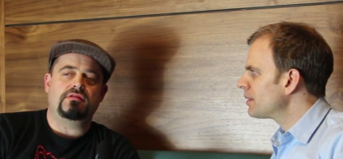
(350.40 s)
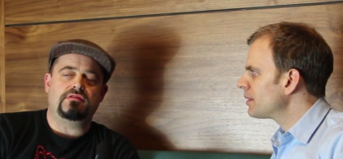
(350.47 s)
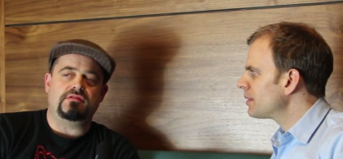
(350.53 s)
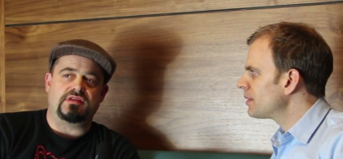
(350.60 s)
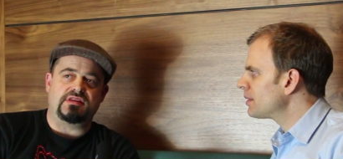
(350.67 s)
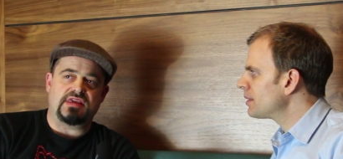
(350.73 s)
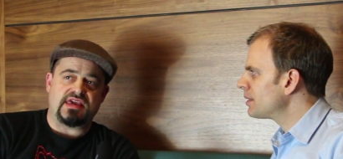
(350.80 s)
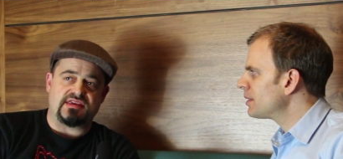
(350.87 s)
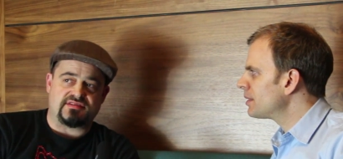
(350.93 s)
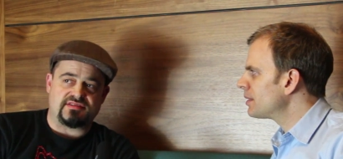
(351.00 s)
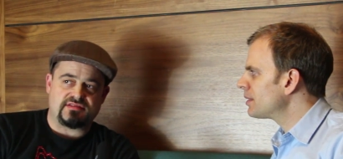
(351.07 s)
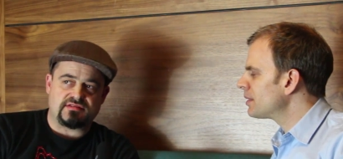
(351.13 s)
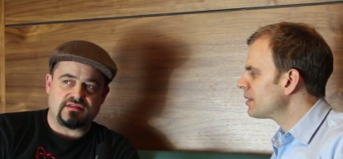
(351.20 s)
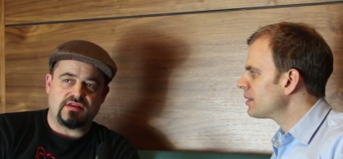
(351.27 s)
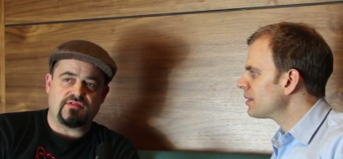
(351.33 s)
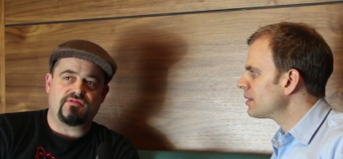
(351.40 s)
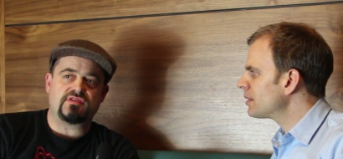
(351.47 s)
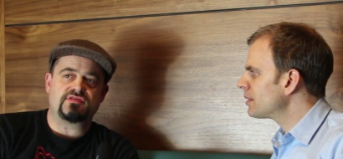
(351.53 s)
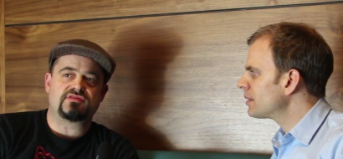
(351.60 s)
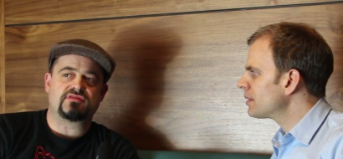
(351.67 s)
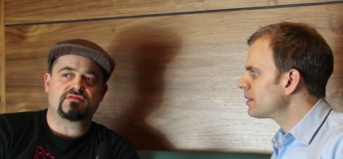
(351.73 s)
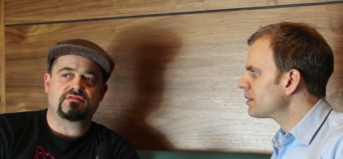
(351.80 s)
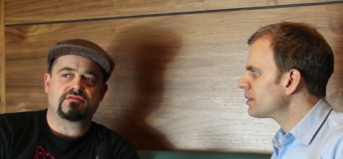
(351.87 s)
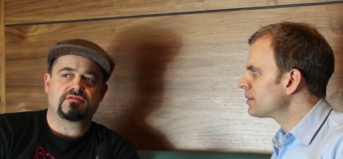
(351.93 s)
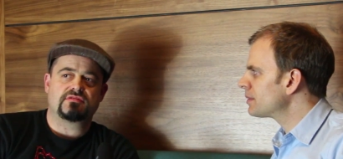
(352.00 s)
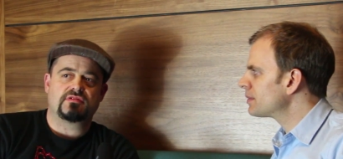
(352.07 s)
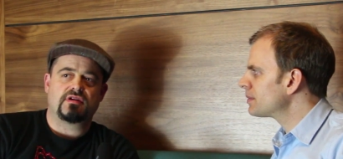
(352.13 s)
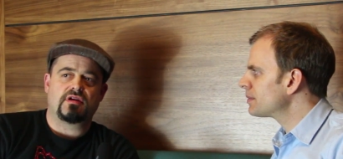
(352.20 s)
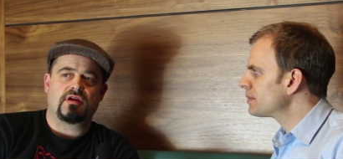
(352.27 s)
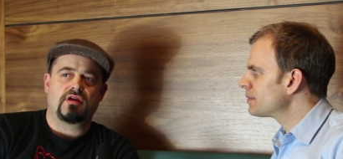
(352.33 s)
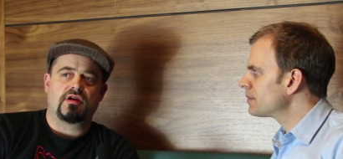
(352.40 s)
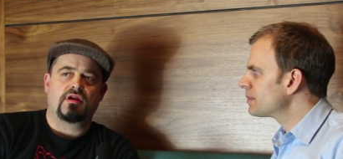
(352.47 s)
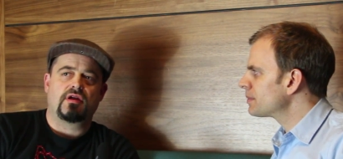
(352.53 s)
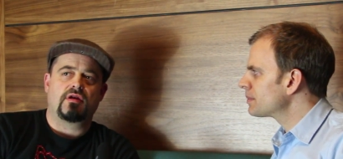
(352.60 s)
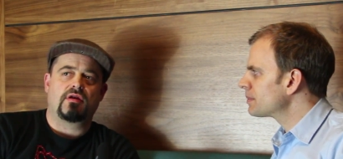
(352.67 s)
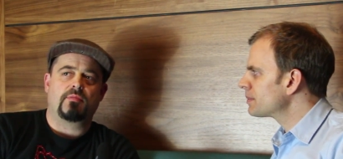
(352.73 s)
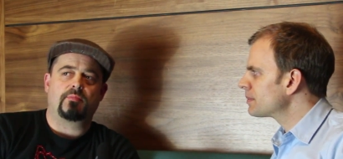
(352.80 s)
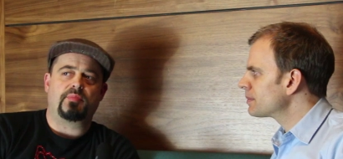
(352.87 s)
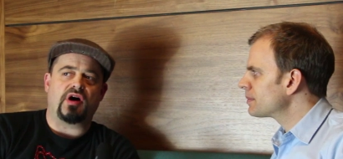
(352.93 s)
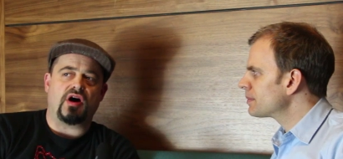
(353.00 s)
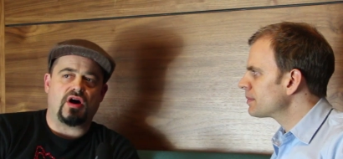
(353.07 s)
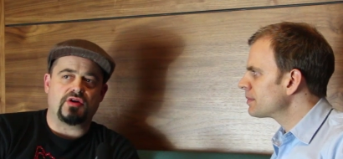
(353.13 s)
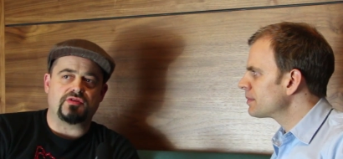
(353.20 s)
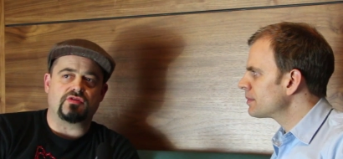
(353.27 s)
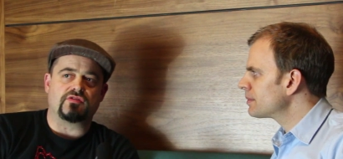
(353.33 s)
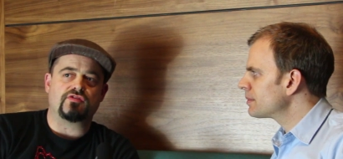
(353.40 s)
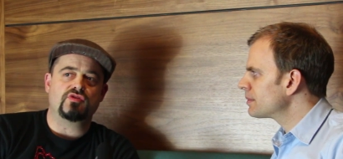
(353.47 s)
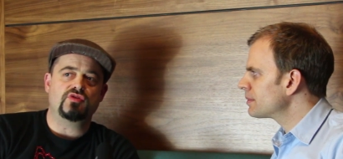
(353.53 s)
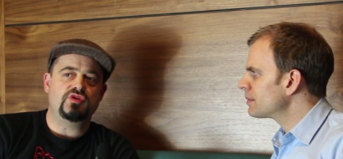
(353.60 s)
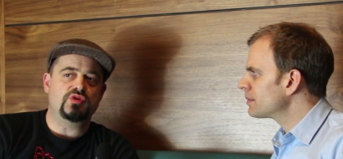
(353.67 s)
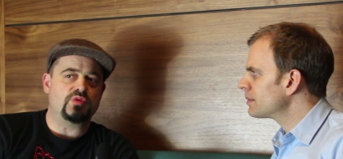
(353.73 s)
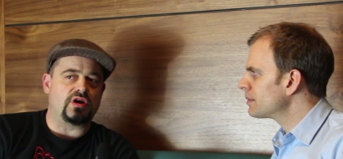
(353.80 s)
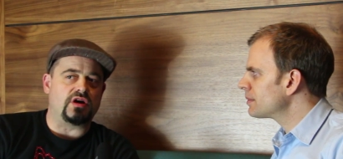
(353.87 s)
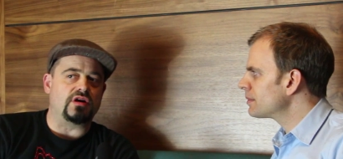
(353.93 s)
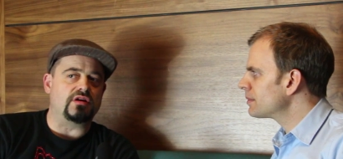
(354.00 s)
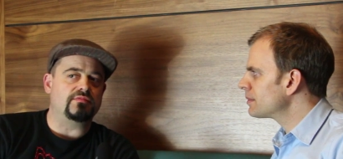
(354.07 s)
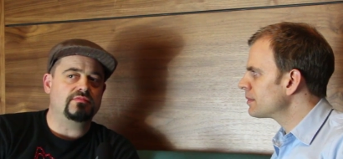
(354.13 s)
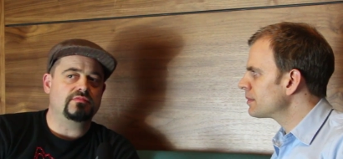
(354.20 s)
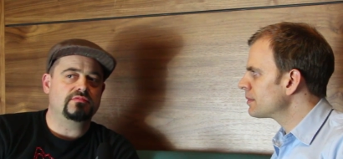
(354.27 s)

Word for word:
Speaker 1: Yes, if it's part of who you are.